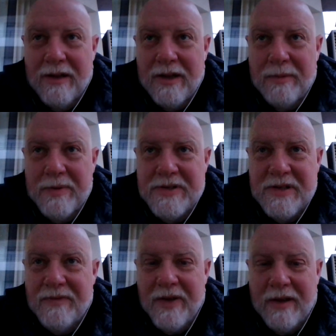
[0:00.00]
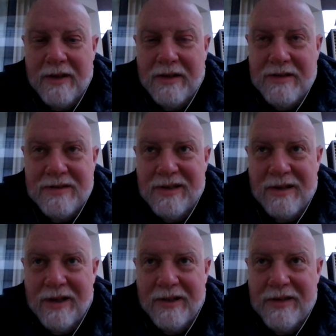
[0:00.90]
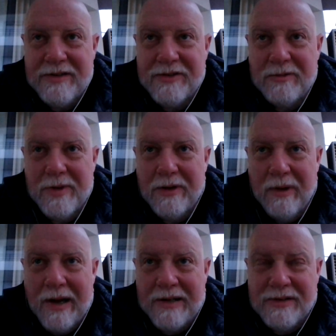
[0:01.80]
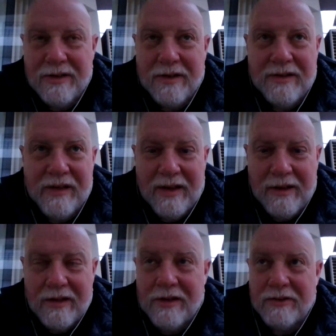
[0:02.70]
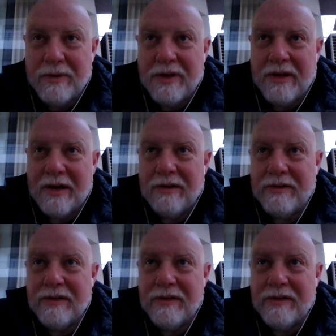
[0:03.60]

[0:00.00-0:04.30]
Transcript: in the Pacific, and you see like these two big rocks that look exactly like the Twin Towers.